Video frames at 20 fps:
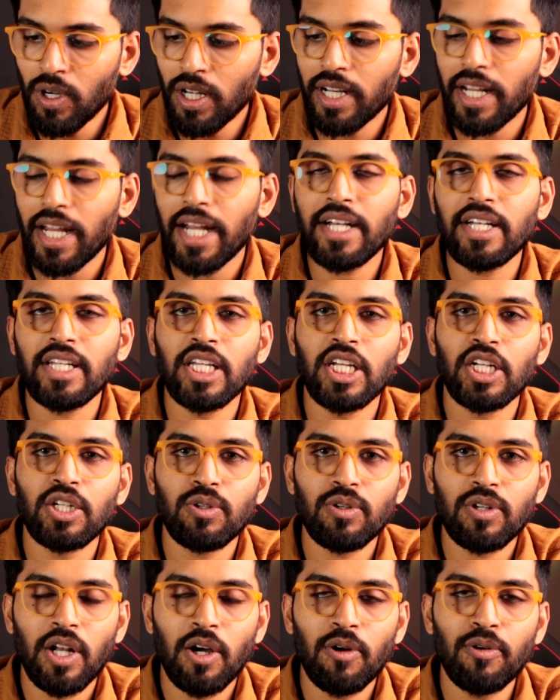are entering
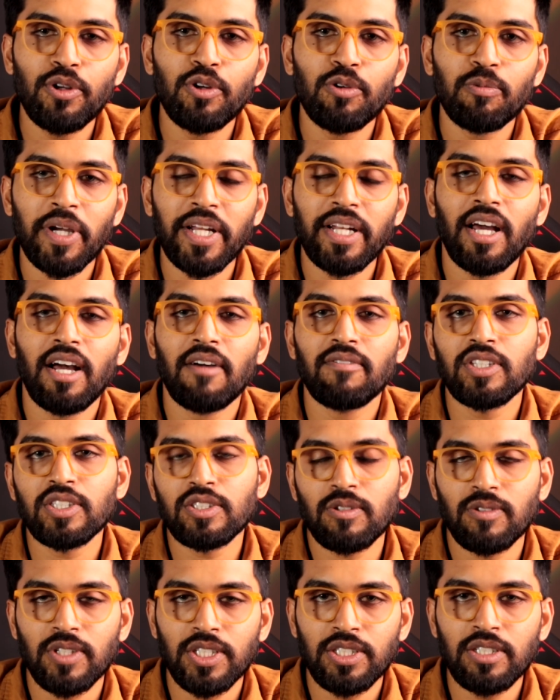into cloud, you might have this
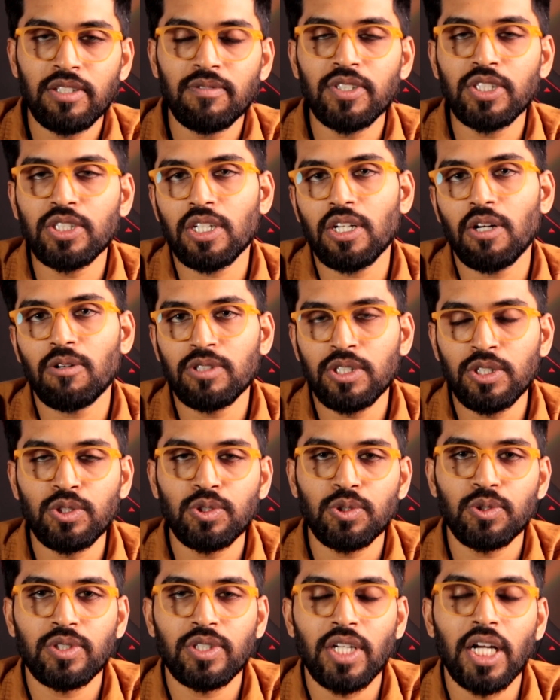question, which cloud to choose?